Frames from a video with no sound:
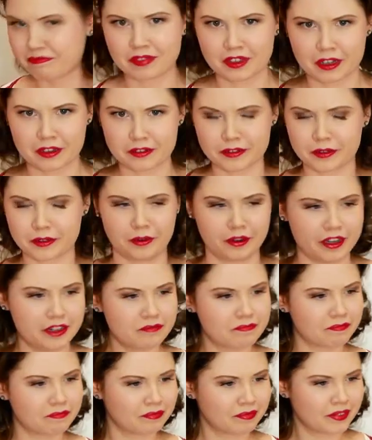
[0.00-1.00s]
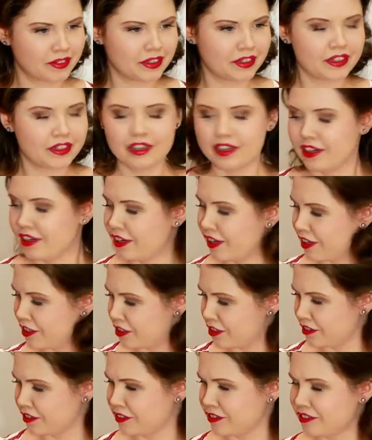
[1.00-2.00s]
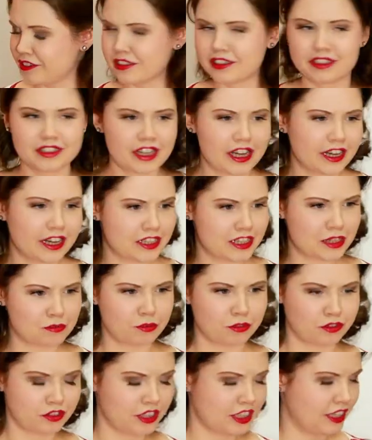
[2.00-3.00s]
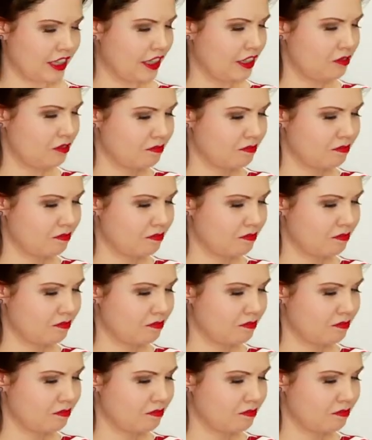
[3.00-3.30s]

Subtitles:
Sorry, I shall take a sip of tea.